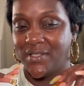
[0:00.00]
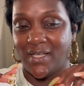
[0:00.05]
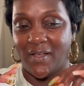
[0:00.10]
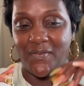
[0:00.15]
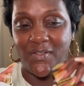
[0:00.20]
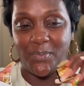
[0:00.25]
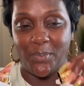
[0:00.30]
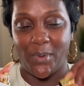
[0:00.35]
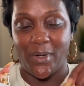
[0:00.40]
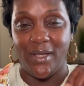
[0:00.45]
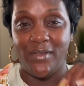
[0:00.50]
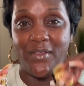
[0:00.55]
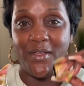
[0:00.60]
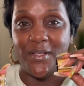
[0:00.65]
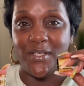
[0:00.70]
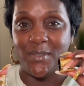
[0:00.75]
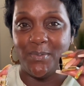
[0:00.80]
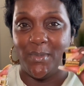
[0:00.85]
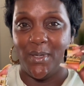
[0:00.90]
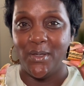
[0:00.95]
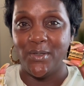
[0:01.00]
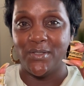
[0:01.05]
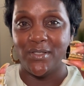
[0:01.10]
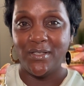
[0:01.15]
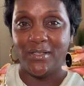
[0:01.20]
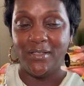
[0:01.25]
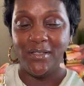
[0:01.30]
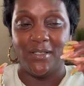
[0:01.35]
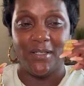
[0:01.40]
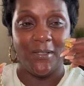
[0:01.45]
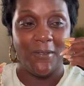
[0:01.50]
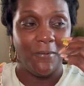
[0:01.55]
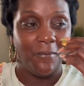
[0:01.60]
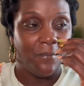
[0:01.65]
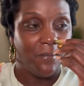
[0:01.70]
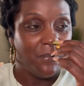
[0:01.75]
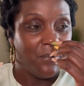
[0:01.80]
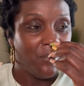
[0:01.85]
I've sprayed, that it smells good.